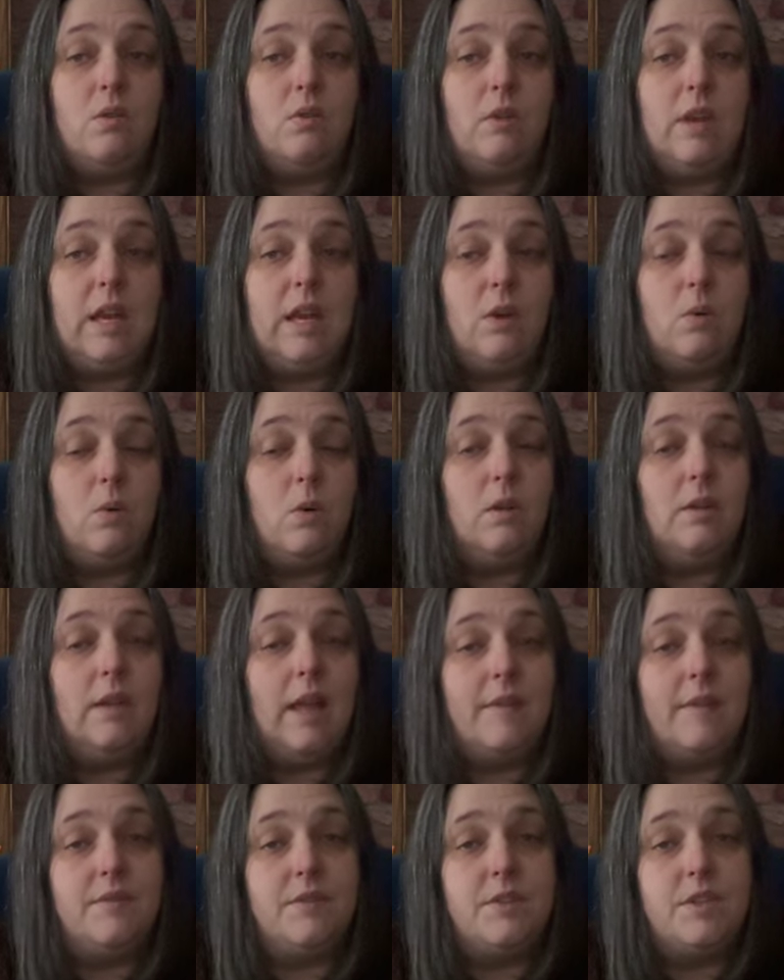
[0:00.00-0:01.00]
equal
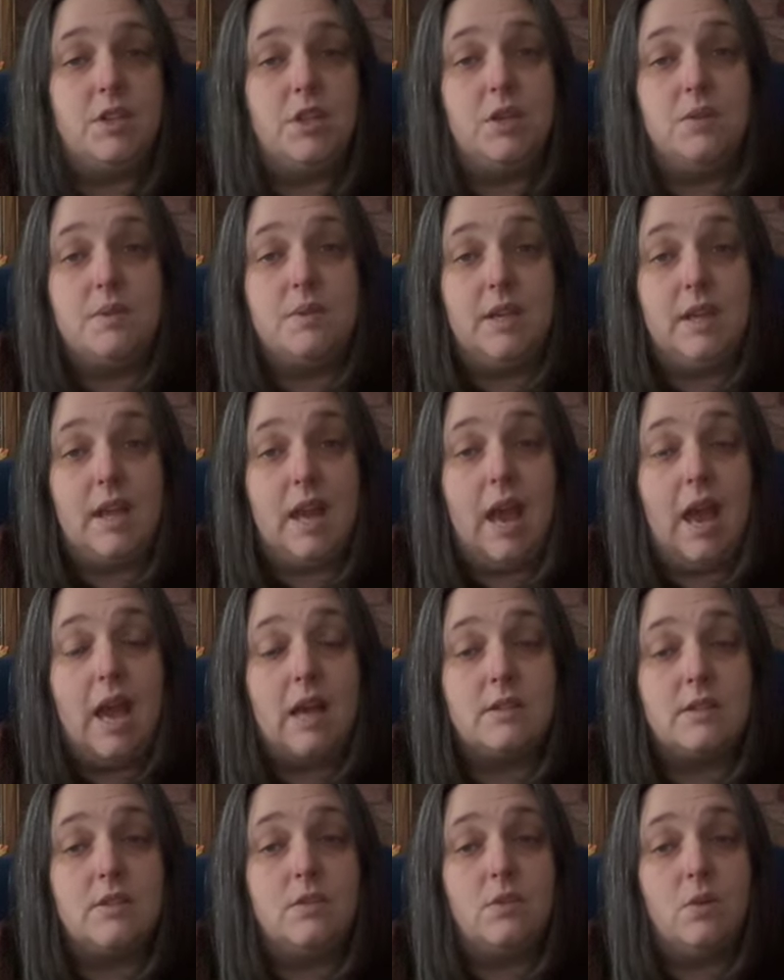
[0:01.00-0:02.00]
lengths using a
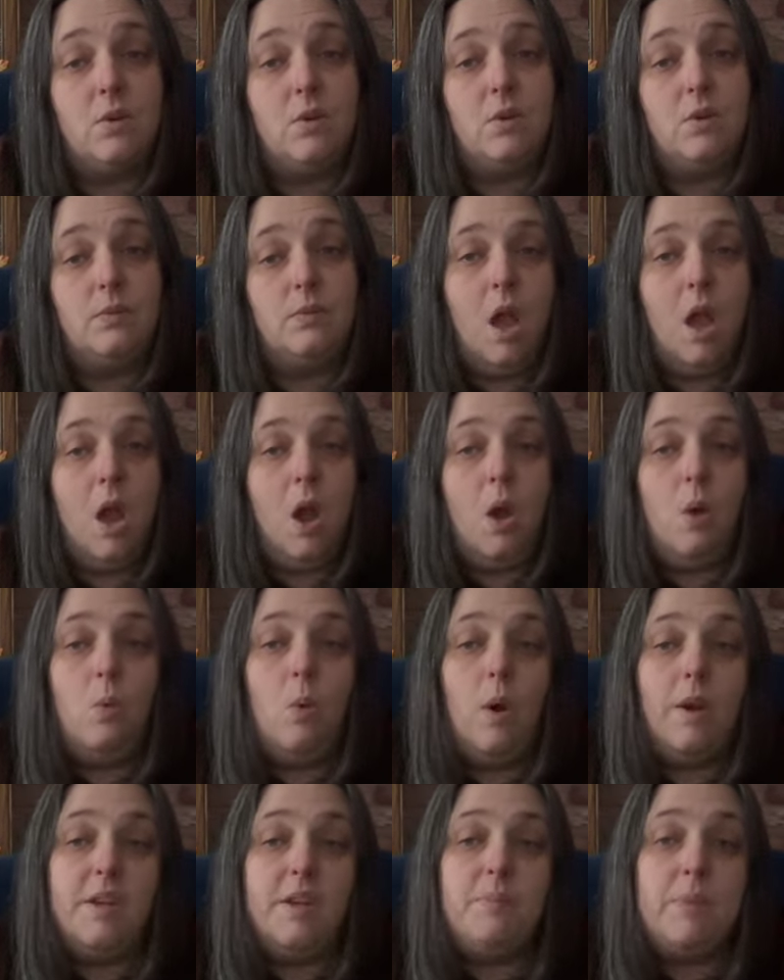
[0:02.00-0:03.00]
hacksaw.
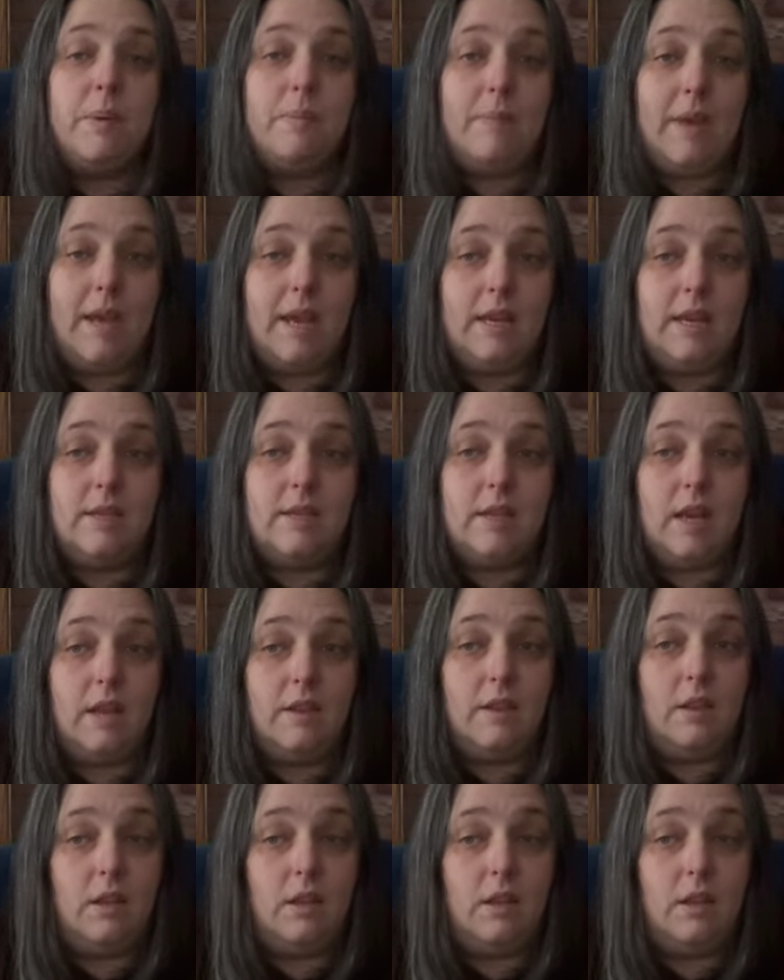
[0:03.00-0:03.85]
One had been made at the